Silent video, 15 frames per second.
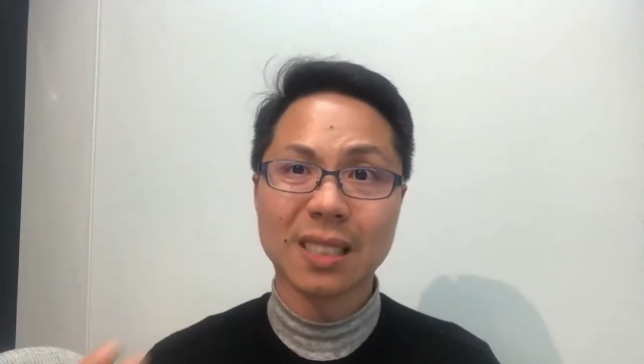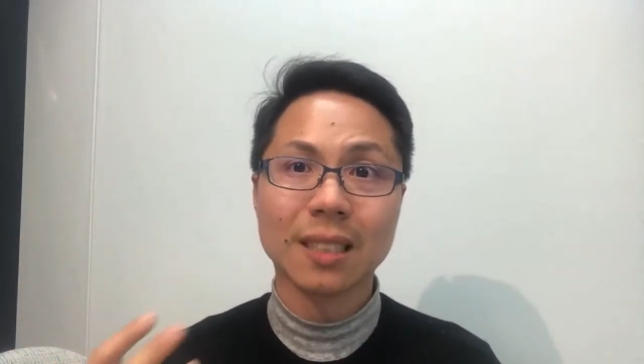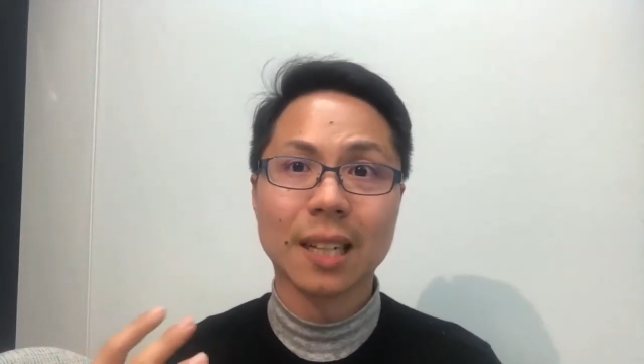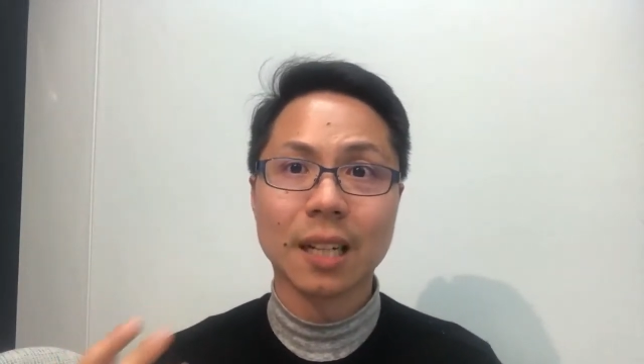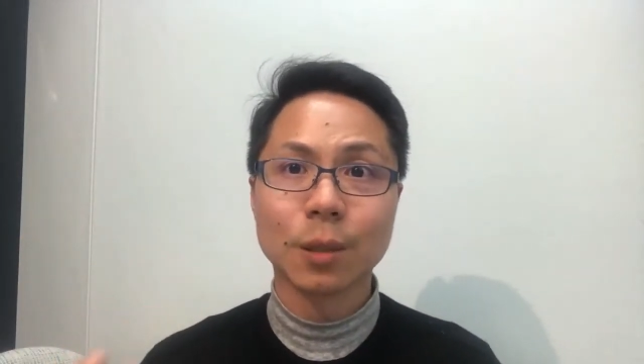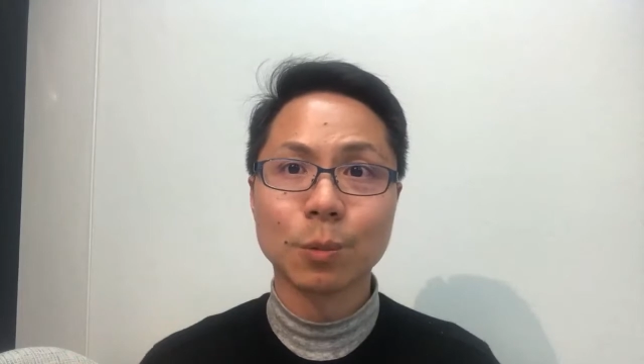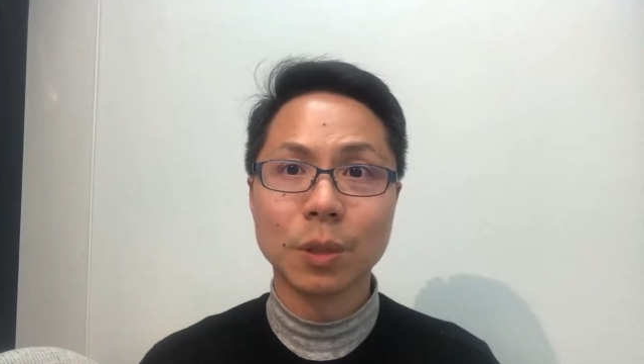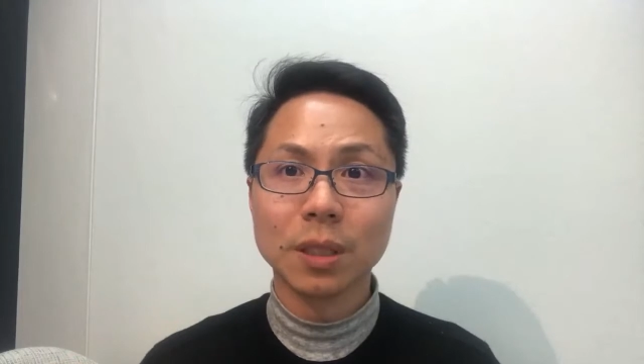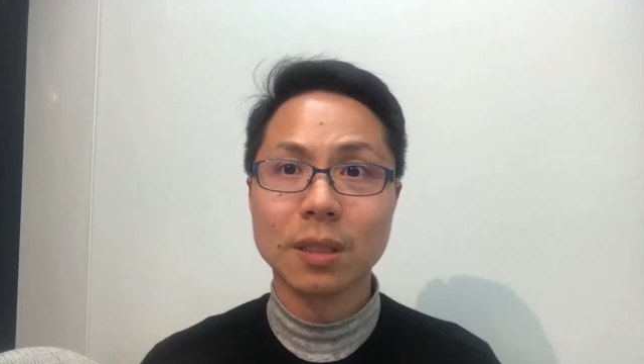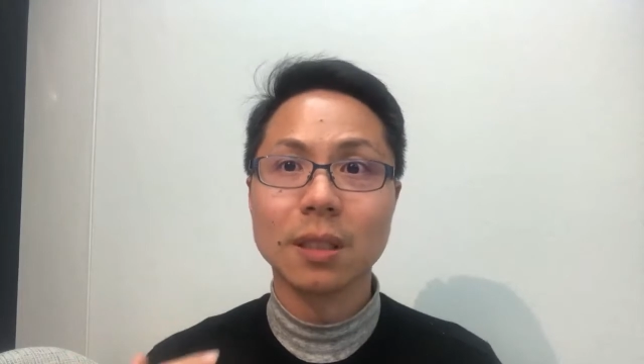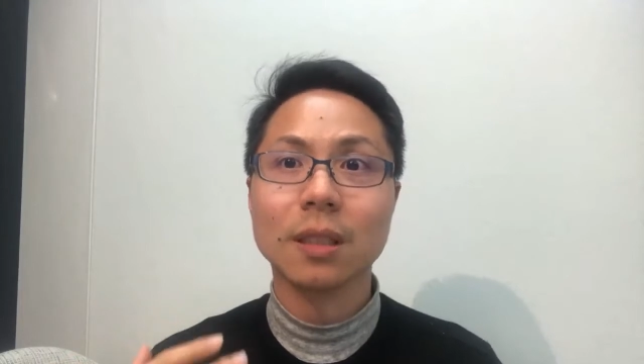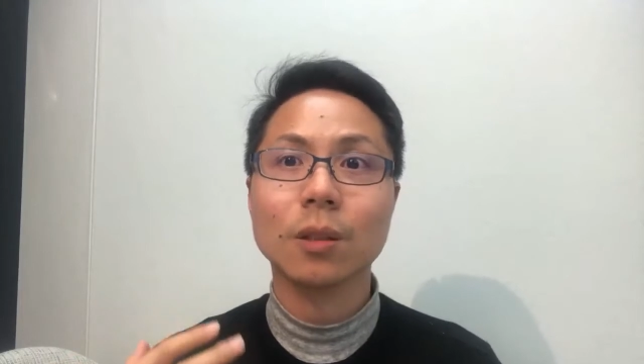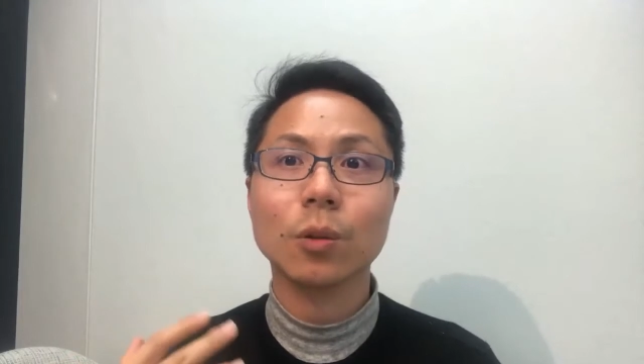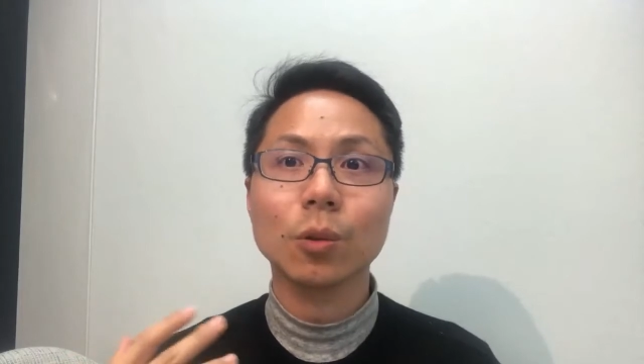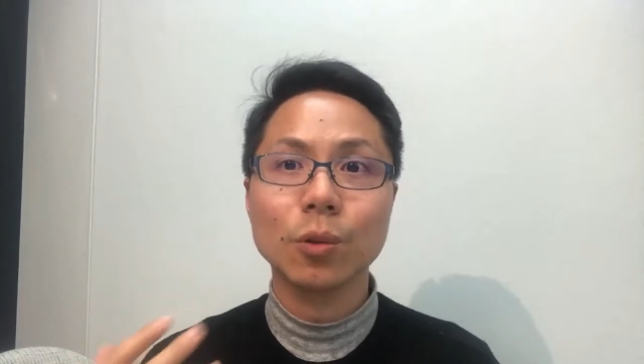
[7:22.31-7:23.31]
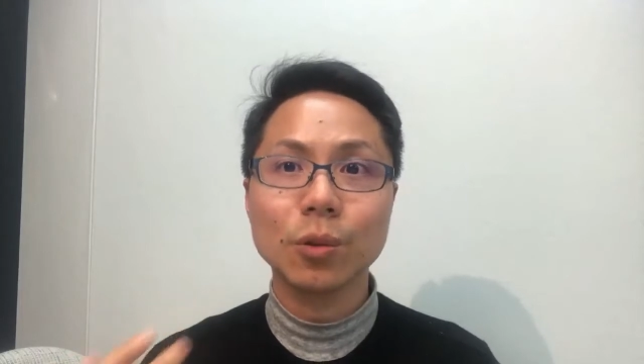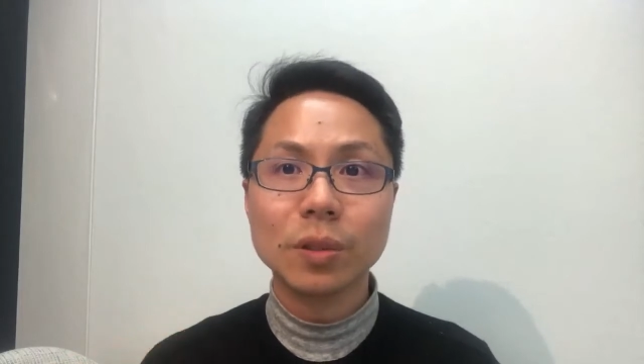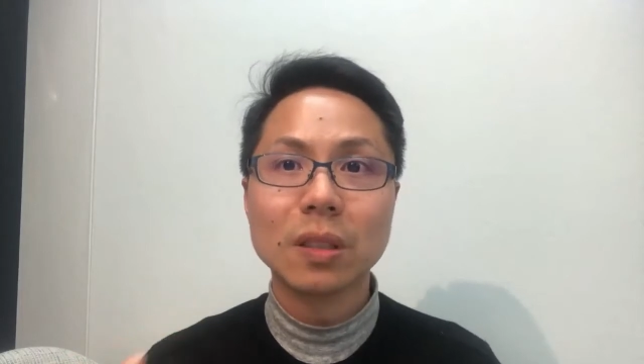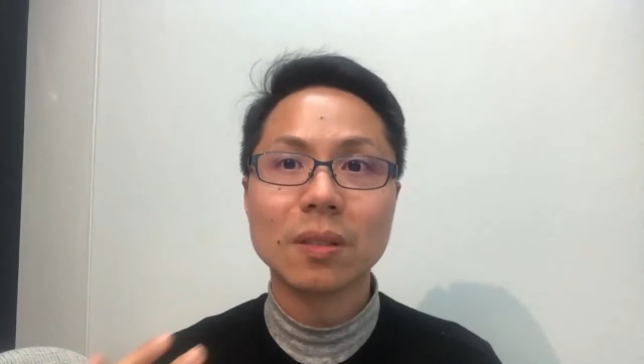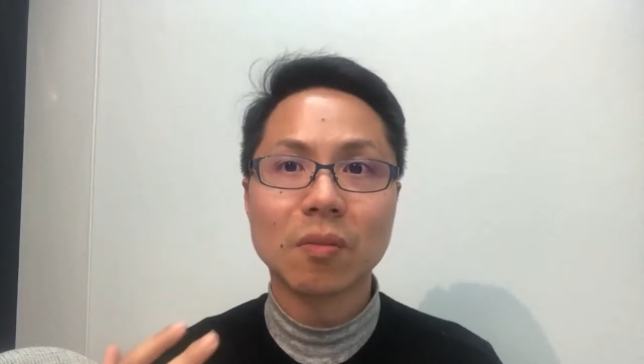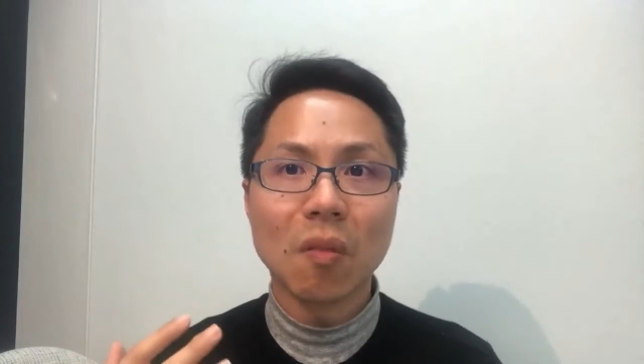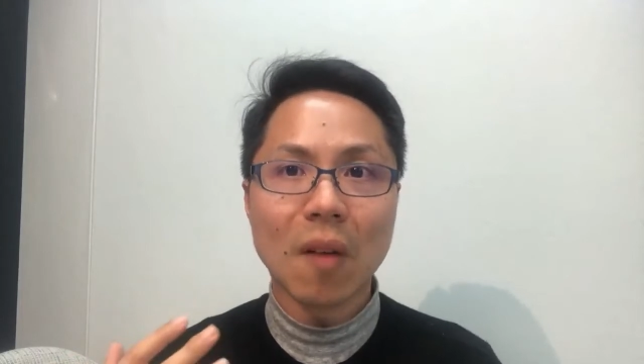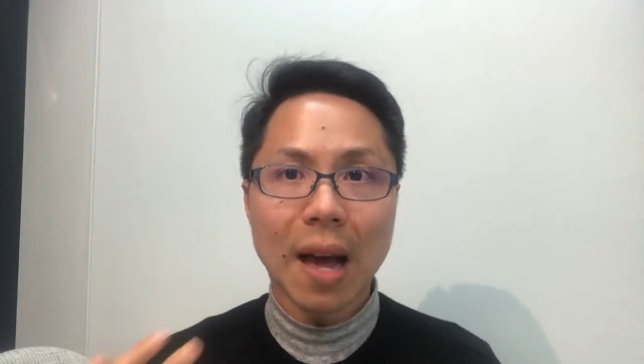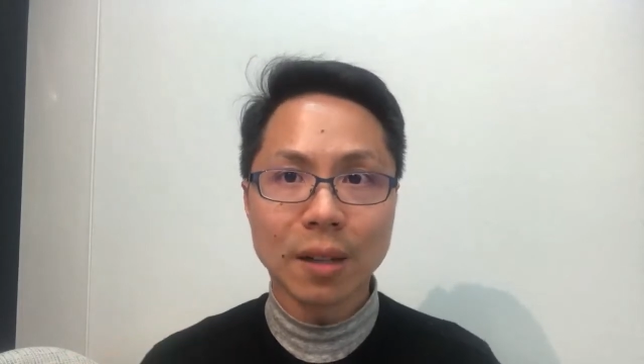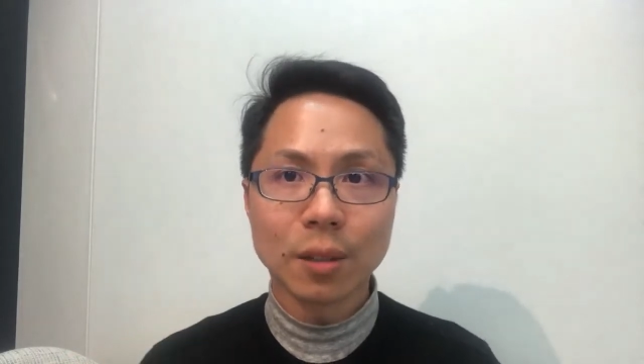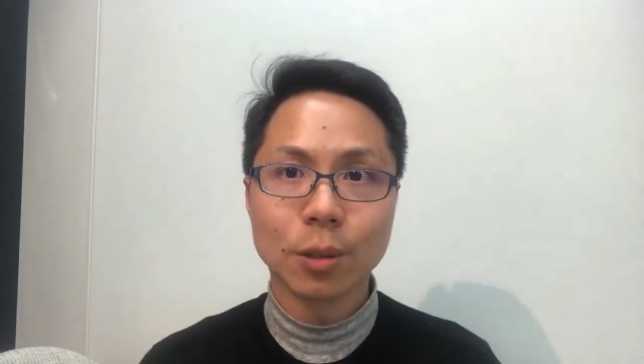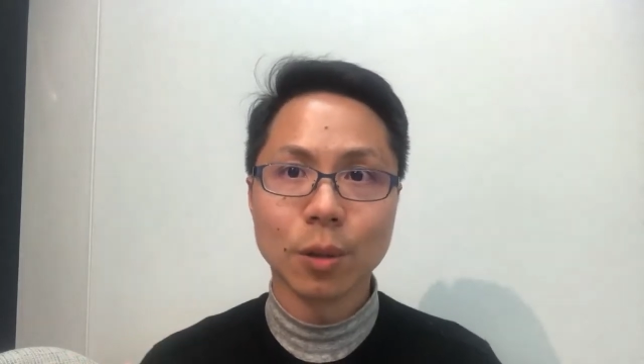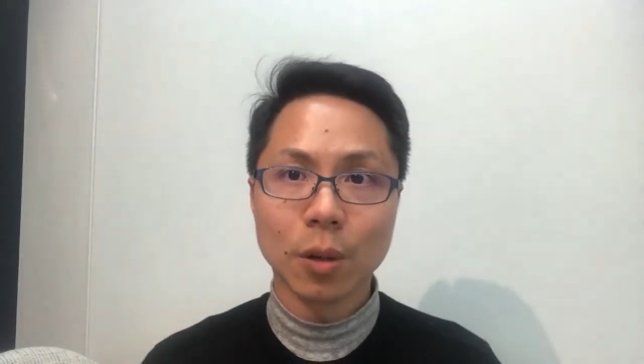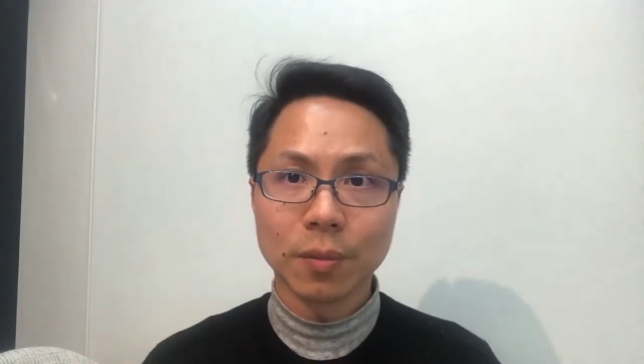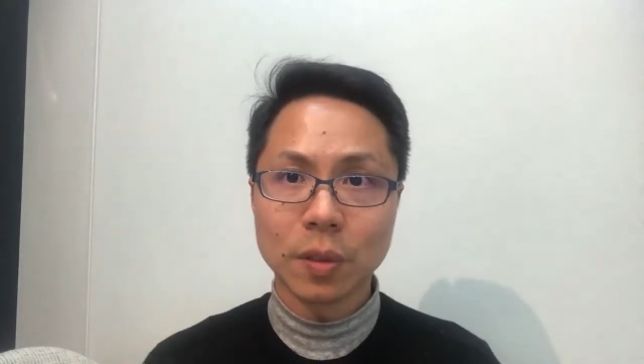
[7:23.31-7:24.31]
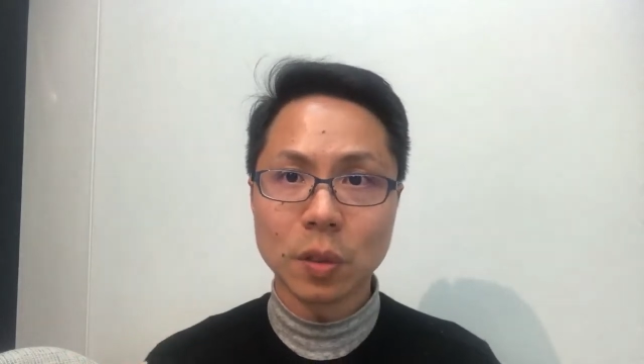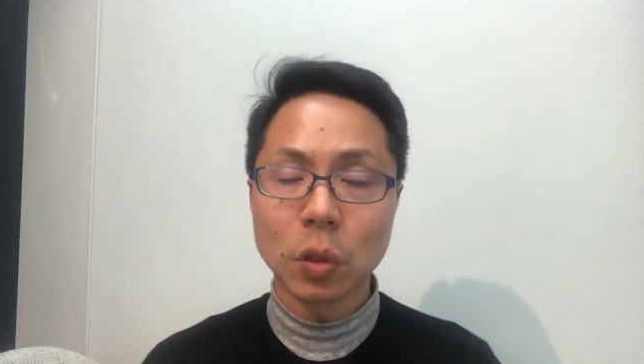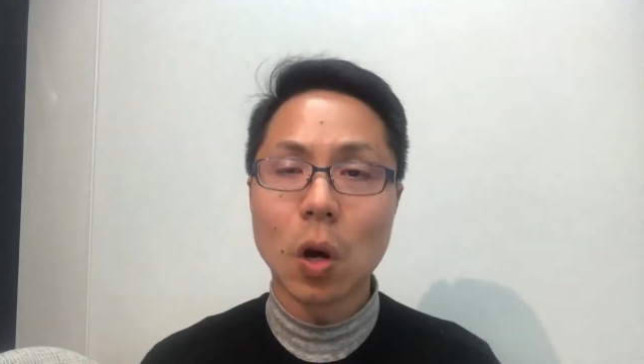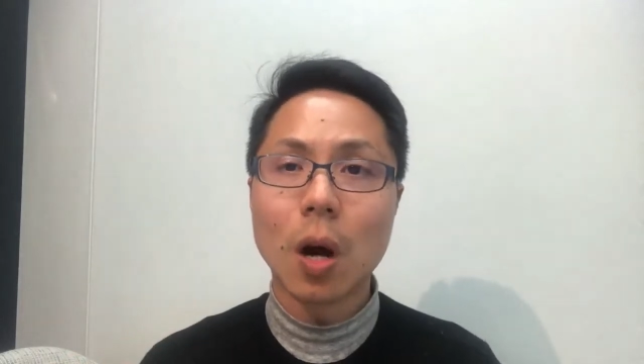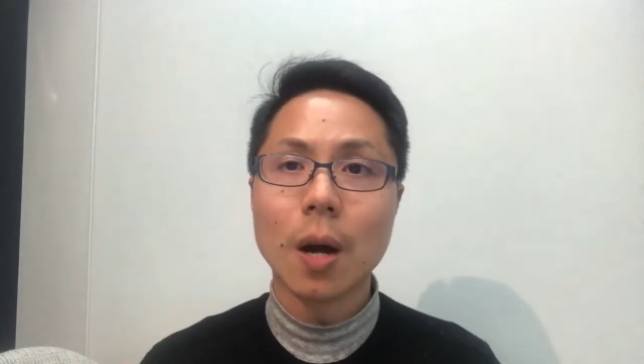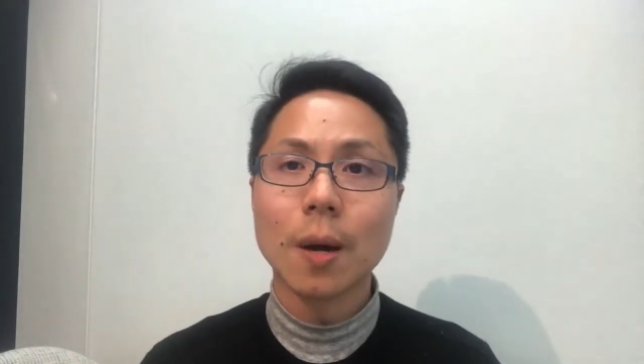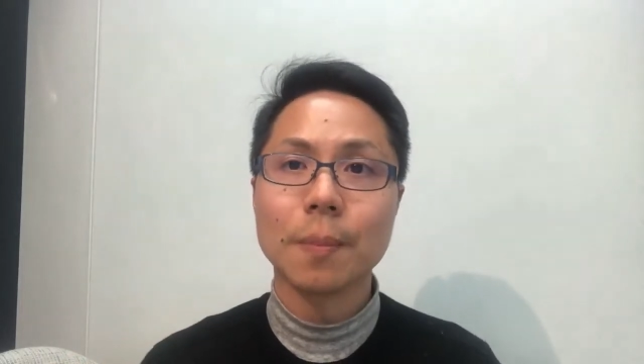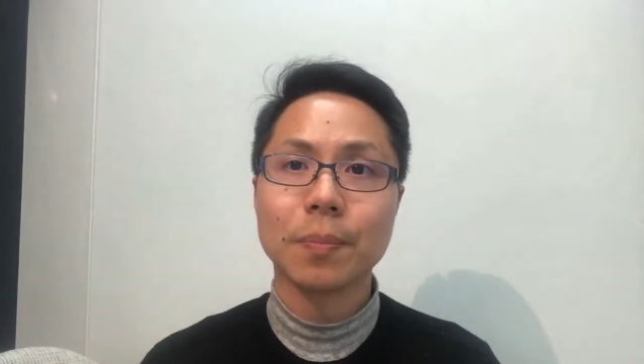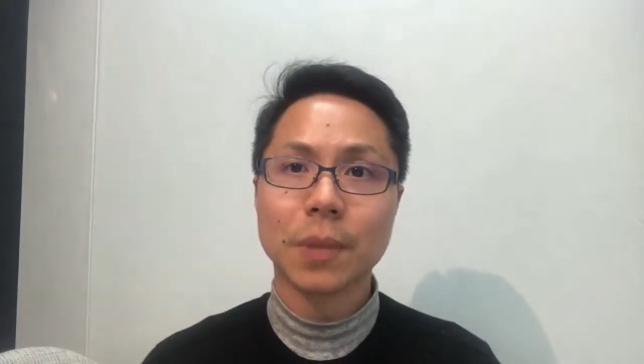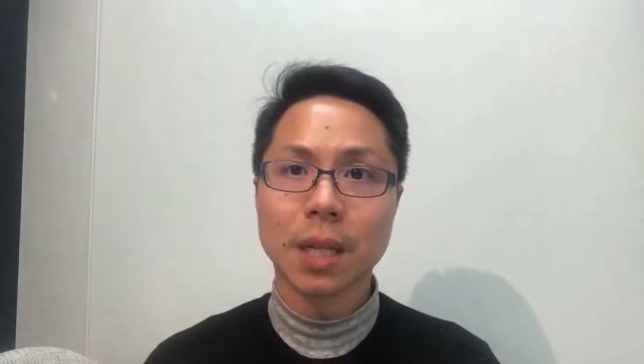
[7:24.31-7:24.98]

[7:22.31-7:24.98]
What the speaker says: In other words, it loses value over time.